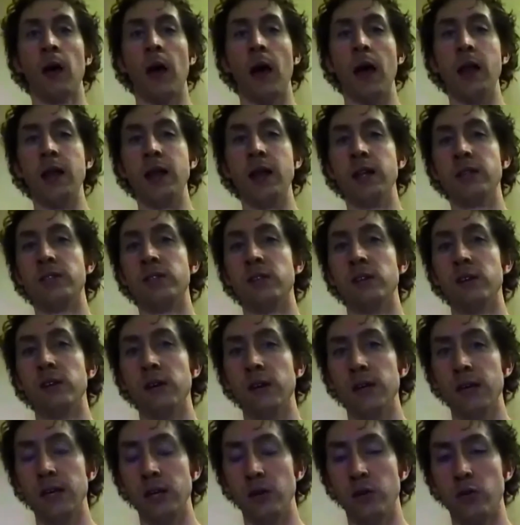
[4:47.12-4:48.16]
I needed
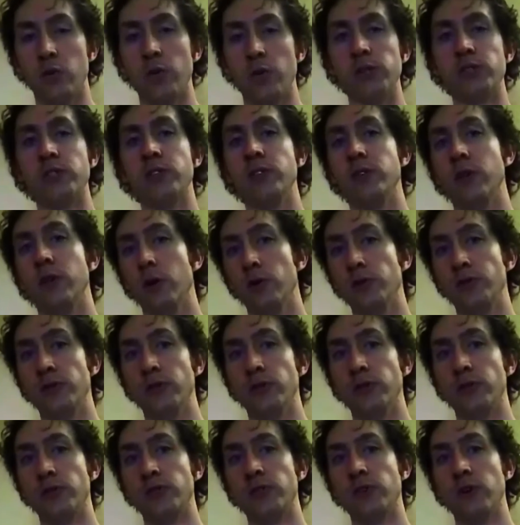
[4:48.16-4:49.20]
to increase the
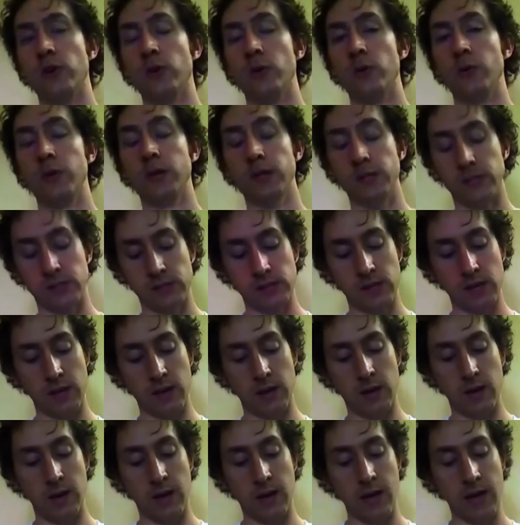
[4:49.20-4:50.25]
dosage. So this
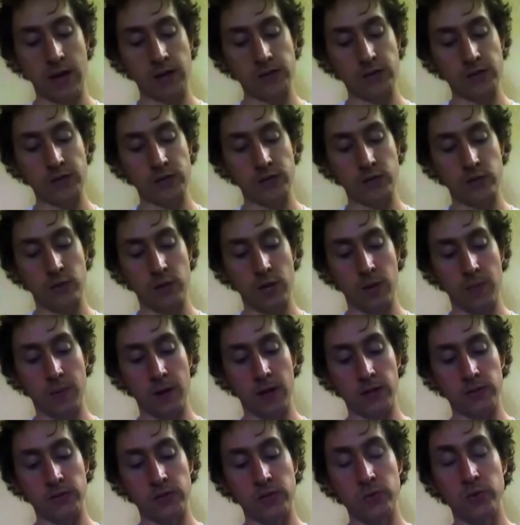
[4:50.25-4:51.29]
uh, has you doing
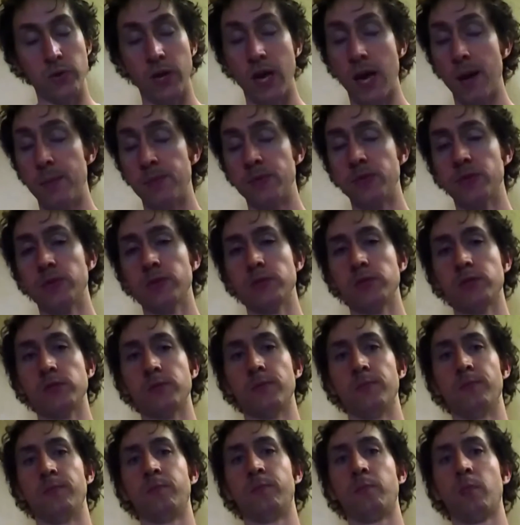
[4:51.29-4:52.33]
about two capsules.
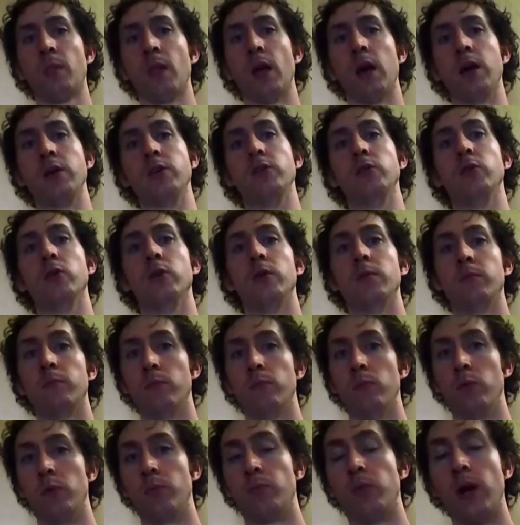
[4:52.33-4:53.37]
Now you do it
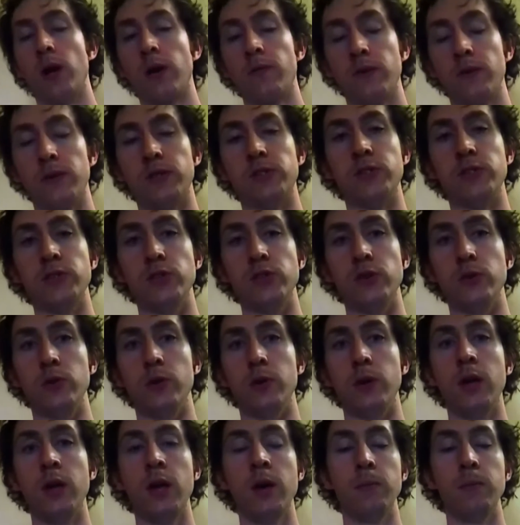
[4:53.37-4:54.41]
with breakfast, you do
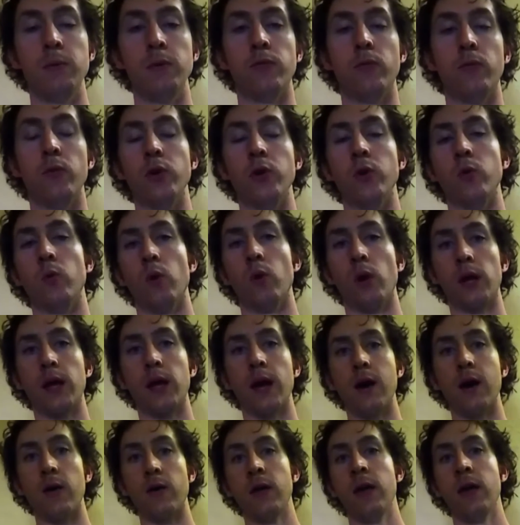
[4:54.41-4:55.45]
it before your
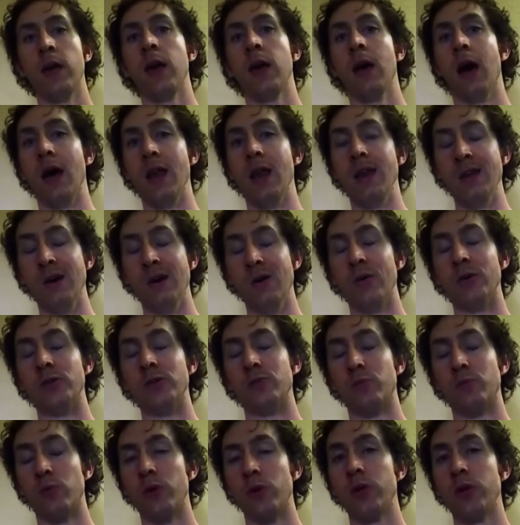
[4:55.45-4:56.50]
workout. I
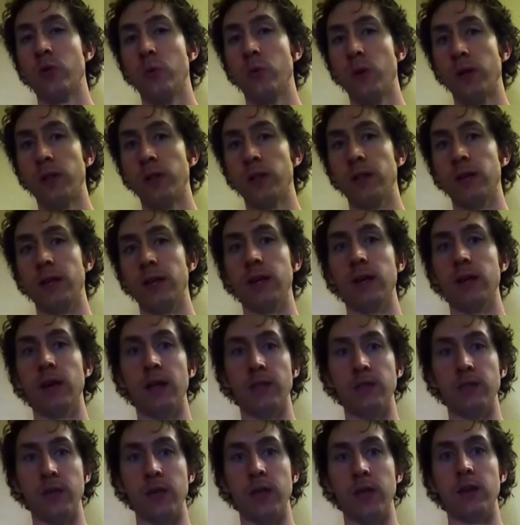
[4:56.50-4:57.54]
noticed pretty quickly
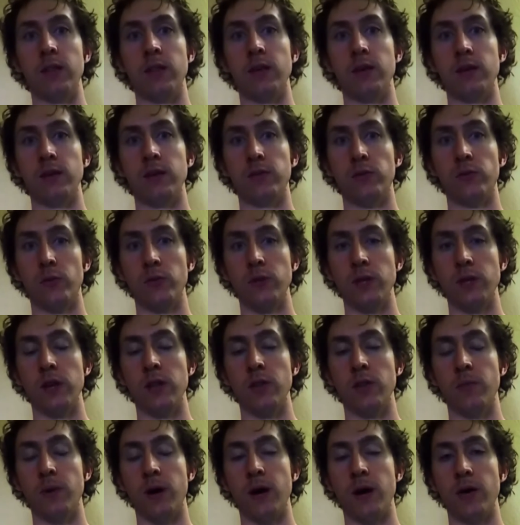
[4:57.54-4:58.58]
at the end of the toward the end of
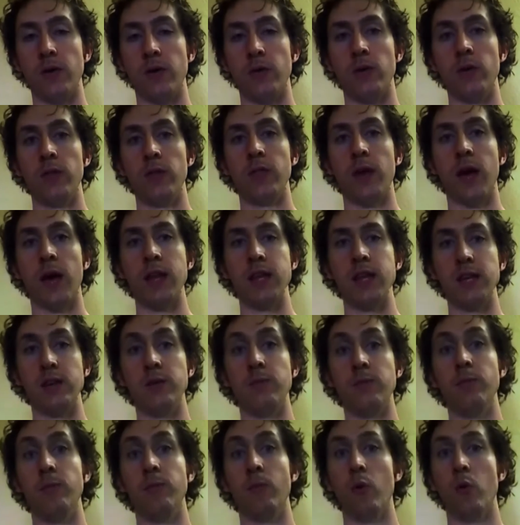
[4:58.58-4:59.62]
the bottle that I
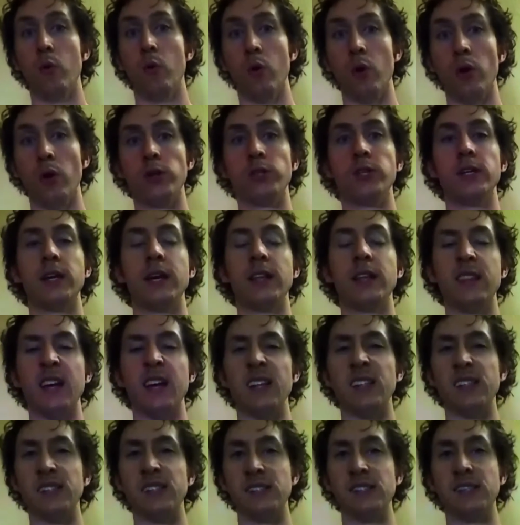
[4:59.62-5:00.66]
needed more to get
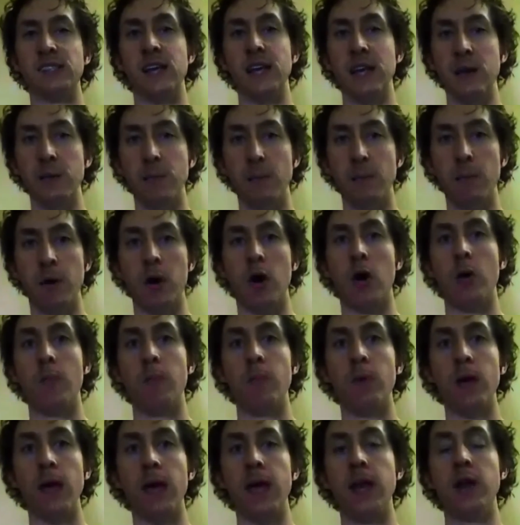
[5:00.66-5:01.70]
that same pump
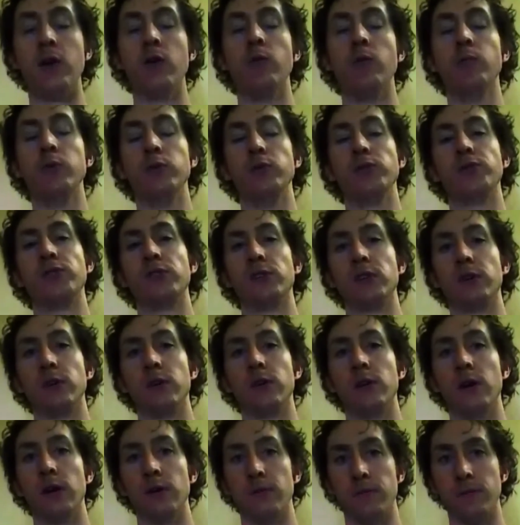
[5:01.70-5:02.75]
NO boosting
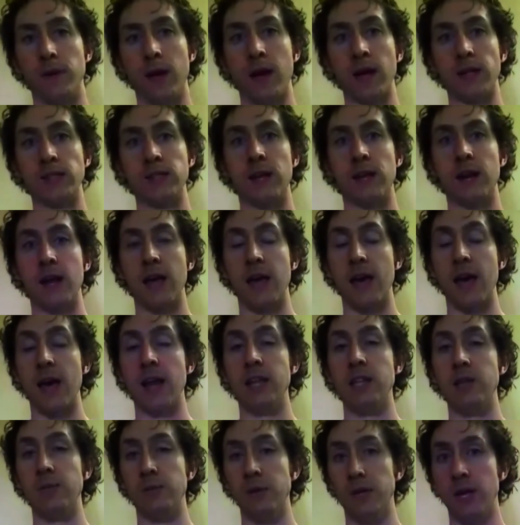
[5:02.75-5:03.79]
effect that I had
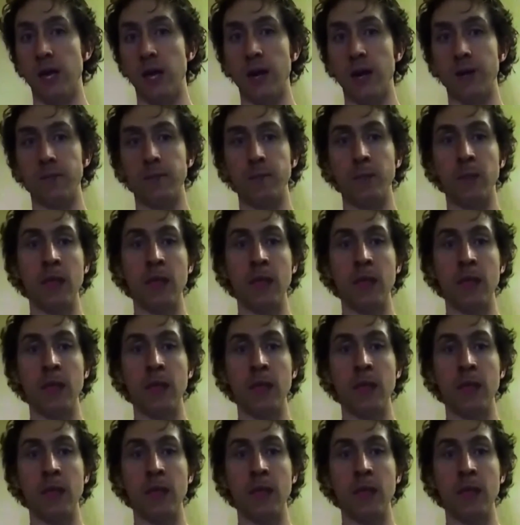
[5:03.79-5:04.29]
in the beginning.